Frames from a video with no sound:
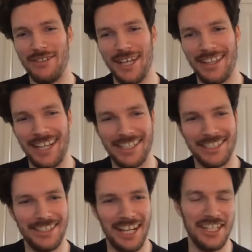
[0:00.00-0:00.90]
yeah,
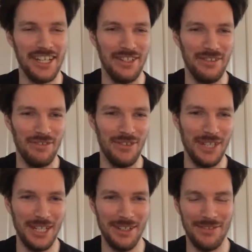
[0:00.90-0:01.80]
that's England for
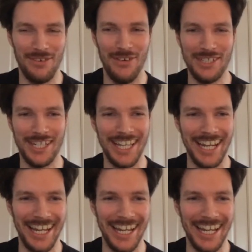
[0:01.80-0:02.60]
you, unfortunately.